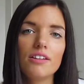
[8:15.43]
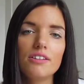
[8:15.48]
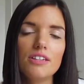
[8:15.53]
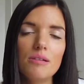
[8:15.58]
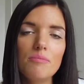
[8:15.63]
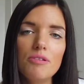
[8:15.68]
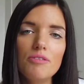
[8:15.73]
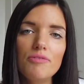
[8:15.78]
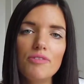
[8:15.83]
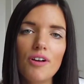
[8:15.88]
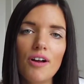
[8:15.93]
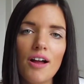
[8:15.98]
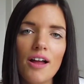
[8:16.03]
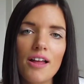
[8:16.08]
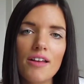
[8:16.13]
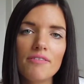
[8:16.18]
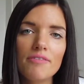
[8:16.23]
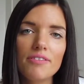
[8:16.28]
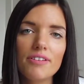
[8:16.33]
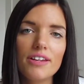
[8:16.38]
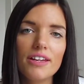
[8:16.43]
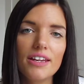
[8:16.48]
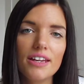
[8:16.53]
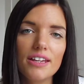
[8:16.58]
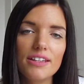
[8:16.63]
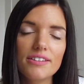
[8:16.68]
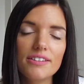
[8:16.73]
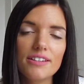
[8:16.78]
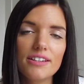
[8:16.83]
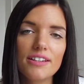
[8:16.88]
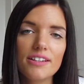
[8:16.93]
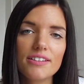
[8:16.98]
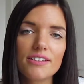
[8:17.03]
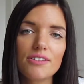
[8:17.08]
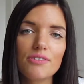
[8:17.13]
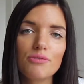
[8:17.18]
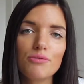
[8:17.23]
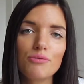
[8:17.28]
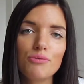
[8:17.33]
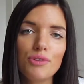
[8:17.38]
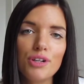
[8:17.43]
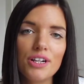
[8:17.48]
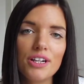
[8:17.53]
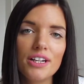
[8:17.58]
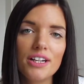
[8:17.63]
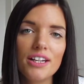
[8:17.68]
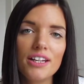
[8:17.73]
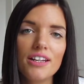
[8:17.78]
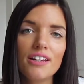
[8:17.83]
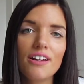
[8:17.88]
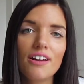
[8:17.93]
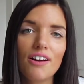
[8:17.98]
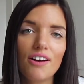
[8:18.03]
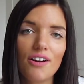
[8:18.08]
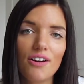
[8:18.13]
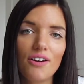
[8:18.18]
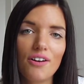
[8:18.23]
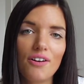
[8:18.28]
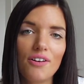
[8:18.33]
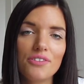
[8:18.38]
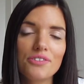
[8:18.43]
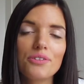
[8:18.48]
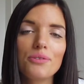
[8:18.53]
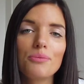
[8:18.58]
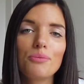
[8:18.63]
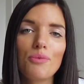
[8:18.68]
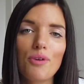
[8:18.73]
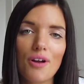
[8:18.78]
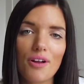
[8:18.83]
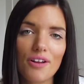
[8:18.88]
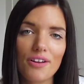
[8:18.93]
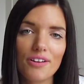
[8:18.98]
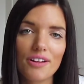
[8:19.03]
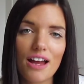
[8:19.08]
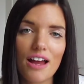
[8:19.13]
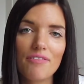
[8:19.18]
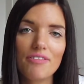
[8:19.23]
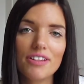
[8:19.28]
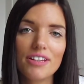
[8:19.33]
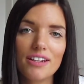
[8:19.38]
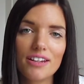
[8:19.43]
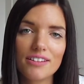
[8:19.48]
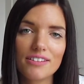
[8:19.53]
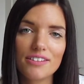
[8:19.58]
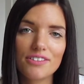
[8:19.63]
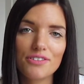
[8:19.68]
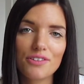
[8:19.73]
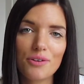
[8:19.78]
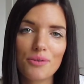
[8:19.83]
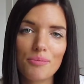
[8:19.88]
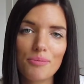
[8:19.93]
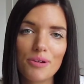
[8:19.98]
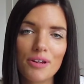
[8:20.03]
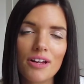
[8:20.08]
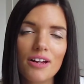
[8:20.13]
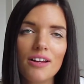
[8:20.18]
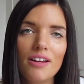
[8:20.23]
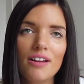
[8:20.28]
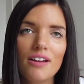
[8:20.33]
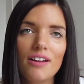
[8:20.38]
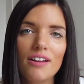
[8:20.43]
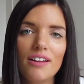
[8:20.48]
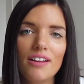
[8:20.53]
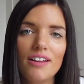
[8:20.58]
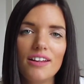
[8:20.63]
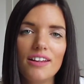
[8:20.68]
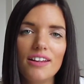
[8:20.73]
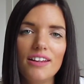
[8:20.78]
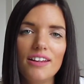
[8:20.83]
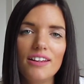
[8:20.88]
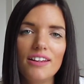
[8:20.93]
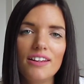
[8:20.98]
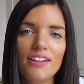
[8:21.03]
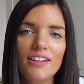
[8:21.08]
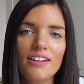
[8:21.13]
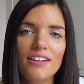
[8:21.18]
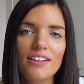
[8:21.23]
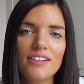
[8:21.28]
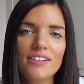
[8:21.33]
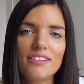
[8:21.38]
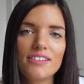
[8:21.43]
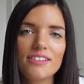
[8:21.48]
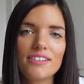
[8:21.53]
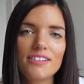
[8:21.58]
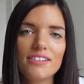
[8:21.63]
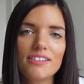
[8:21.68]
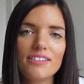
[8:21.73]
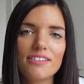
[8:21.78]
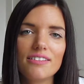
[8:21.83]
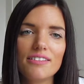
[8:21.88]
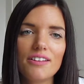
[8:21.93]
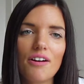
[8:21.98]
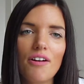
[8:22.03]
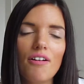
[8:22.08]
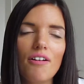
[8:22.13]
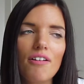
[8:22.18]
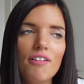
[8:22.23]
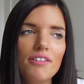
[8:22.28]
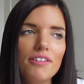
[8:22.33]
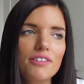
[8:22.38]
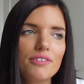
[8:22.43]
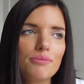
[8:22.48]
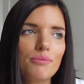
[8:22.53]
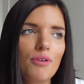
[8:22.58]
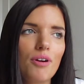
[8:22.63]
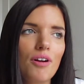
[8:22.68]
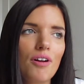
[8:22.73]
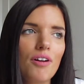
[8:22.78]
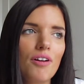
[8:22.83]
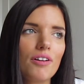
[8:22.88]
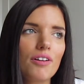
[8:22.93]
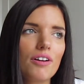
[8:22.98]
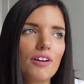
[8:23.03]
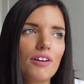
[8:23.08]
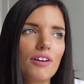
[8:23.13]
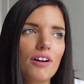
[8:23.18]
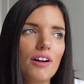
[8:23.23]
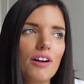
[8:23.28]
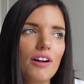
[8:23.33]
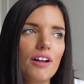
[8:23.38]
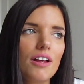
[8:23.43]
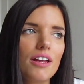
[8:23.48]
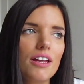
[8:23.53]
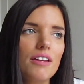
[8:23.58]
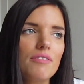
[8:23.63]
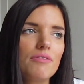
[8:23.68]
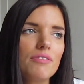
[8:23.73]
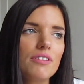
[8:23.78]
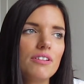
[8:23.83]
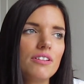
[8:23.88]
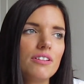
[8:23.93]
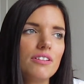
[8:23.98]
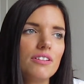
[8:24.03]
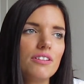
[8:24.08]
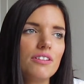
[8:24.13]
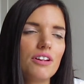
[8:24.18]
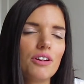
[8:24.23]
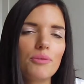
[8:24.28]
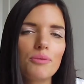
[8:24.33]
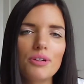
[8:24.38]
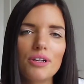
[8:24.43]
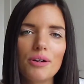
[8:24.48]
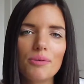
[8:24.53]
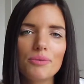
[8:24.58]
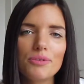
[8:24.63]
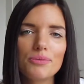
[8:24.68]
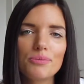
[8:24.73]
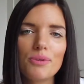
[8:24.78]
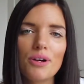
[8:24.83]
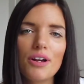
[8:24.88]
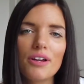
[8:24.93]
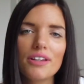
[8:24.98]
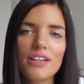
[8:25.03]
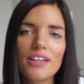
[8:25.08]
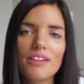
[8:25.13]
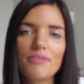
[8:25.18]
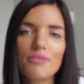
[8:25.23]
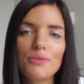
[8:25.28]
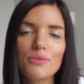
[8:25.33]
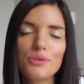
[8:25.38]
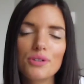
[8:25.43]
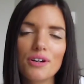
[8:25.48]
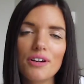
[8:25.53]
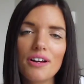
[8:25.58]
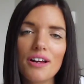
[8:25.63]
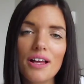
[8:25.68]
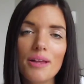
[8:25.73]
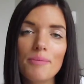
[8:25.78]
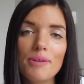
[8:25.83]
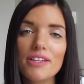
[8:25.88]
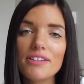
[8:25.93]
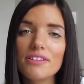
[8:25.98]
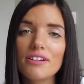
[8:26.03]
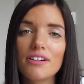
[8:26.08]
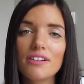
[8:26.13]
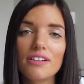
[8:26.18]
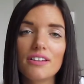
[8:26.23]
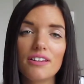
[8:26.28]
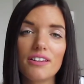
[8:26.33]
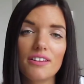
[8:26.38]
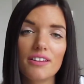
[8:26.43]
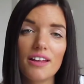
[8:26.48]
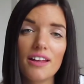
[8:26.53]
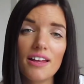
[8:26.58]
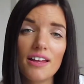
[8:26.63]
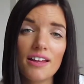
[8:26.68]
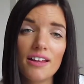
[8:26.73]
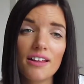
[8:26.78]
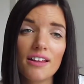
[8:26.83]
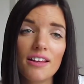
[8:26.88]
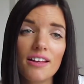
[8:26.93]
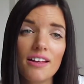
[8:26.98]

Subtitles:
Number 5, it is really hard work having an Etsy shop. It is the hardest work. Even, you know, when I was working full time, it's harder than that.